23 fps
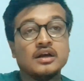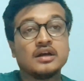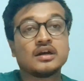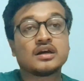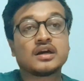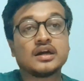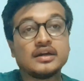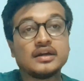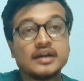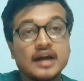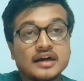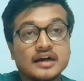
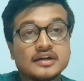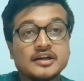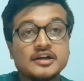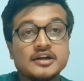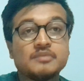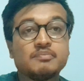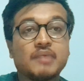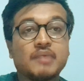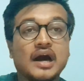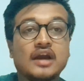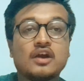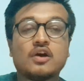conducted
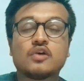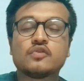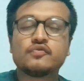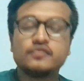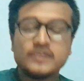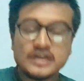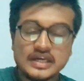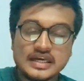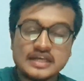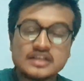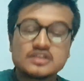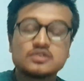by or
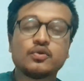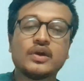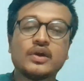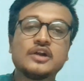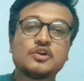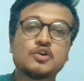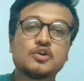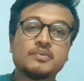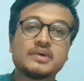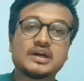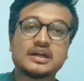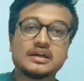is going
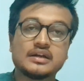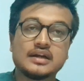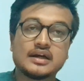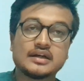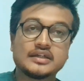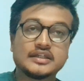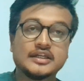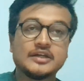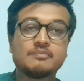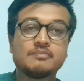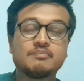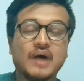to be
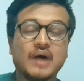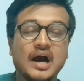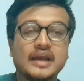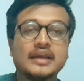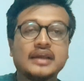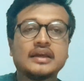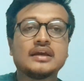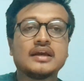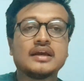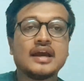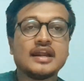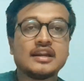conducted by
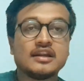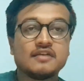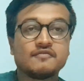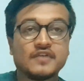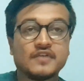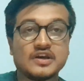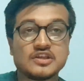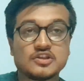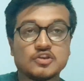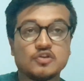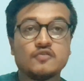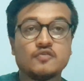
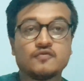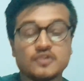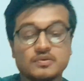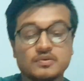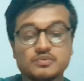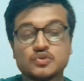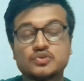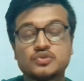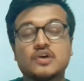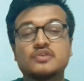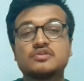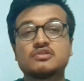NFSU from
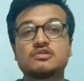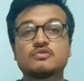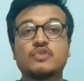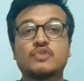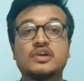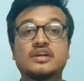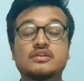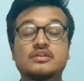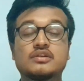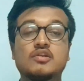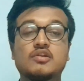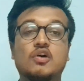
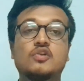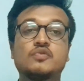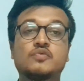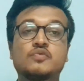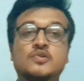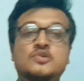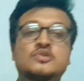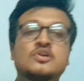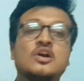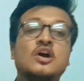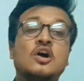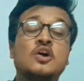2023
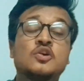onwards.